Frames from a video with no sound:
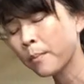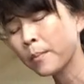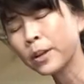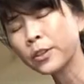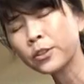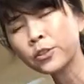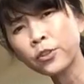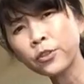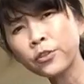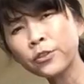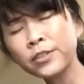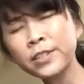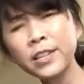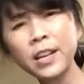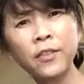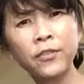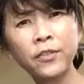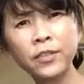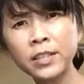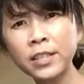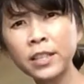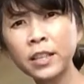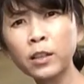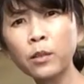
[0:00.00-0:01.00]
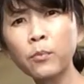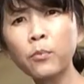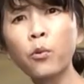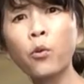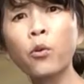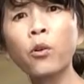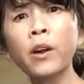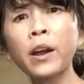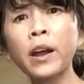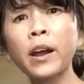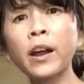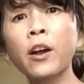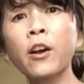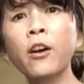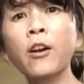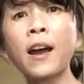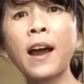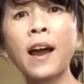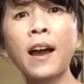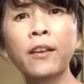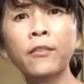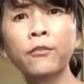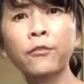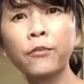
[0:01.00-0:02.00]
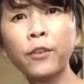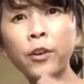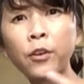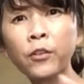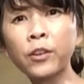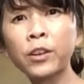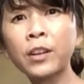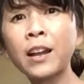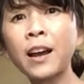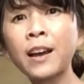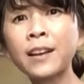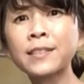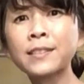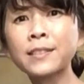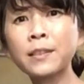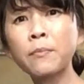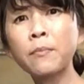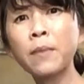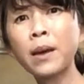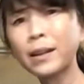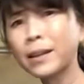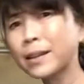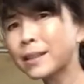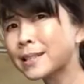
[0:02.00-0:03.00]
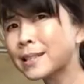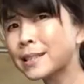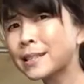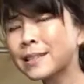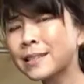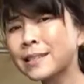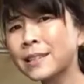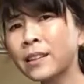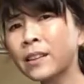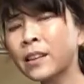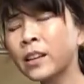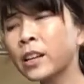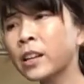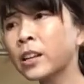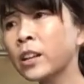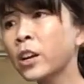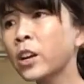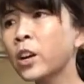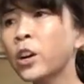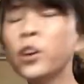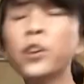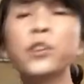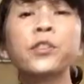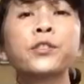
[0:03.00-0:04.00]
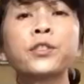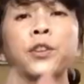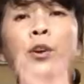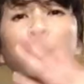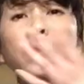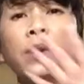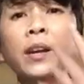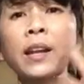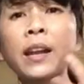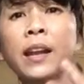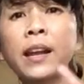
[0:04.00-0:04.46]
It turns out that Singapore Air had very nice amenities in it, so